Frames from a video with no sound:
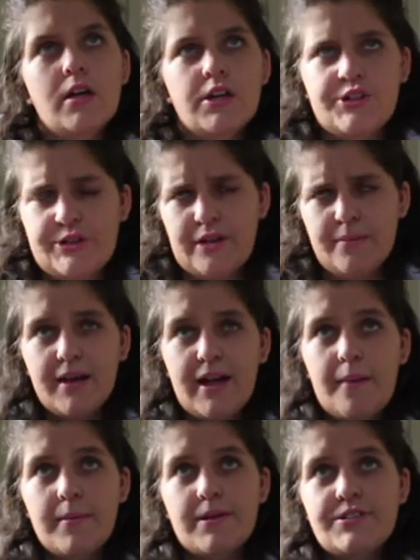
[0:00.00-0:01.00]
it took him a
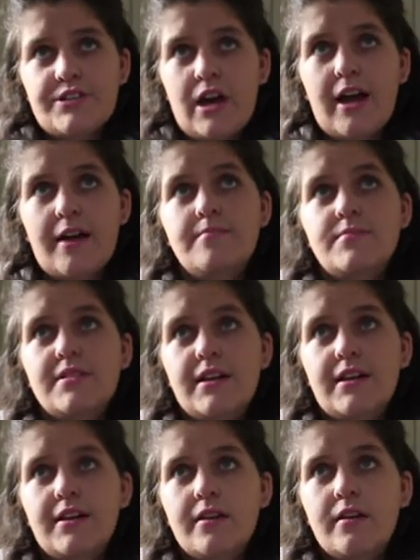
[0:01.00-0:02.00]
couple of times,
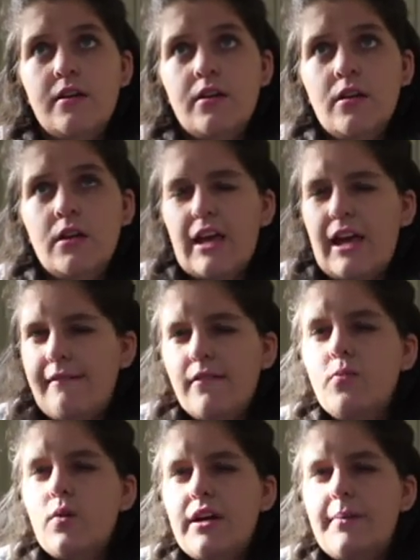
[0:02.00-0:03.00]
like
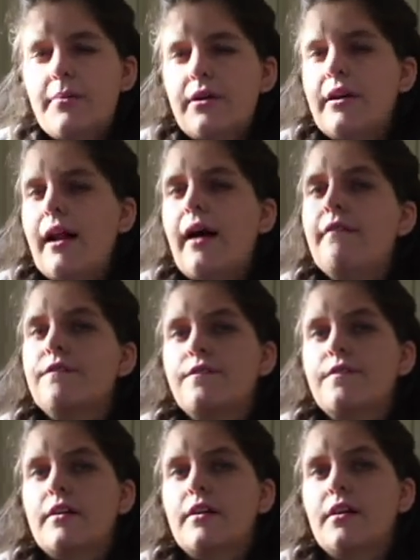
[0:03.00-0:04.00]
even when he put it out,
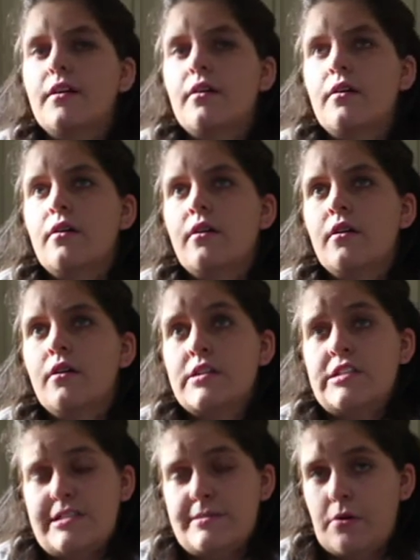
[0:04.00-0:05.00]
the
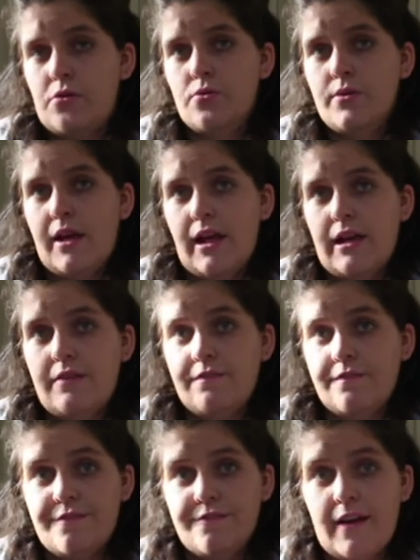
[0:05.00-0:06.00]
smoke and
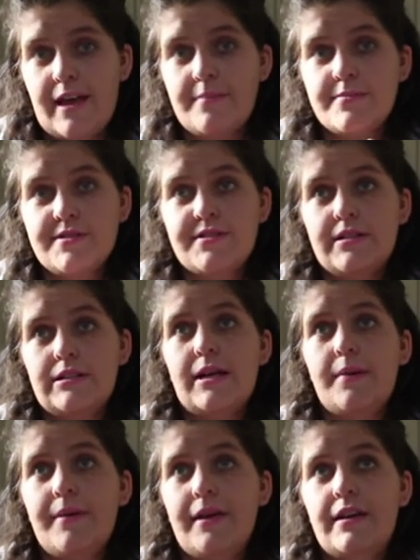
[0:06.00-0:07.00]
flames still
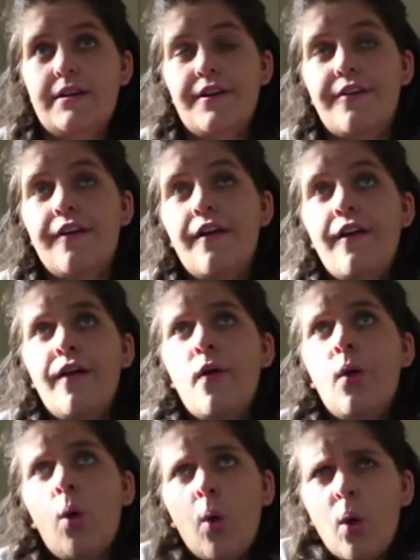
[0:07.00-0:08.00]
appeared.
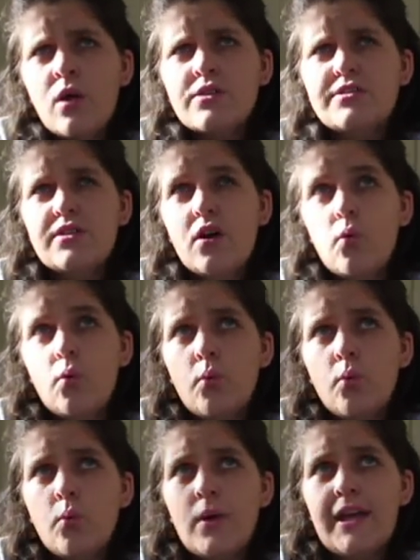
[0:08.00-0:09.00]
So
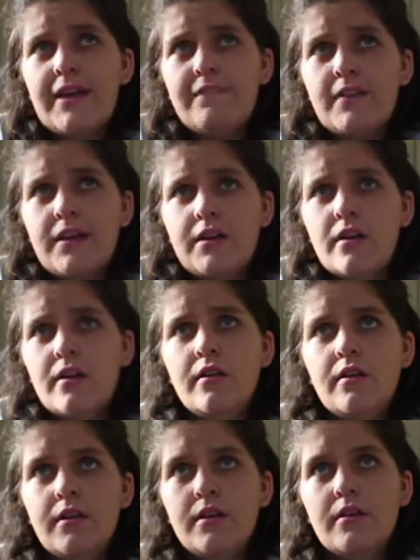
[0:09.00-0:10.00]
we
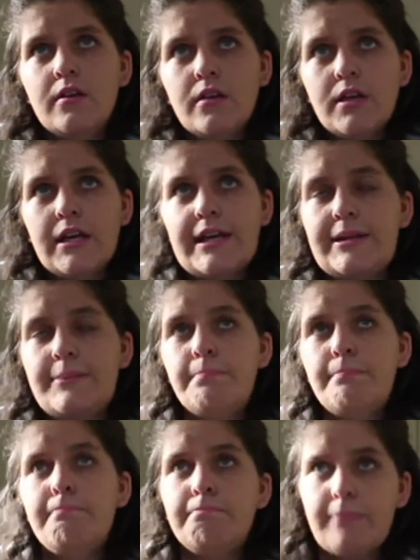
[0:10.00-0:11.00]
then head
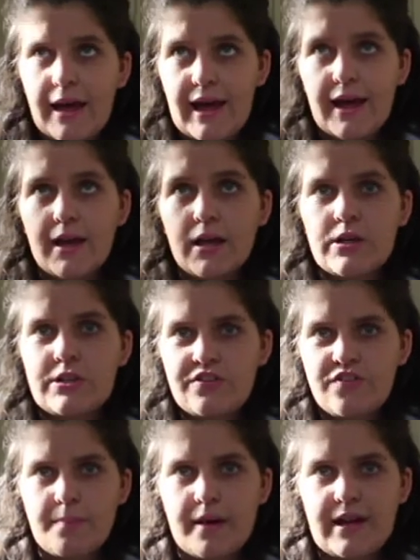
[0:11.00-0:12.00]
back to
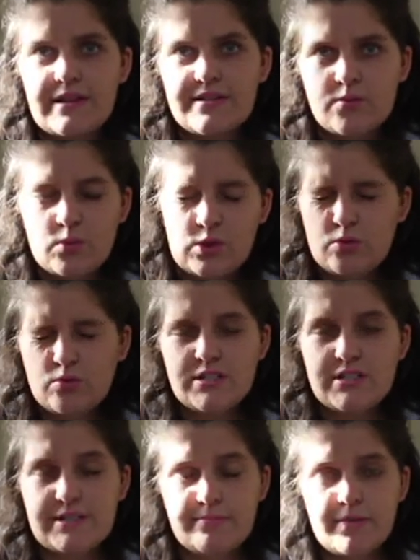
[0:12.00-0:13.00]
the base and we all
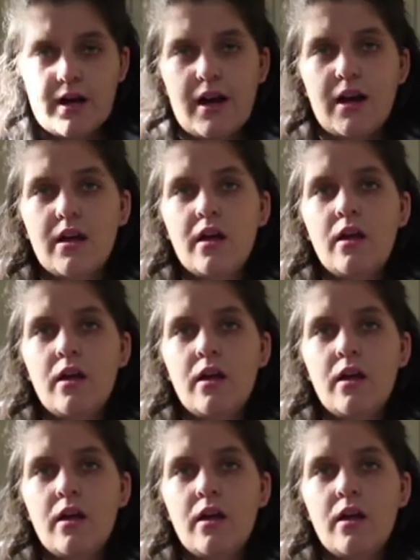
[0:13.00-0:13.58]
disembark,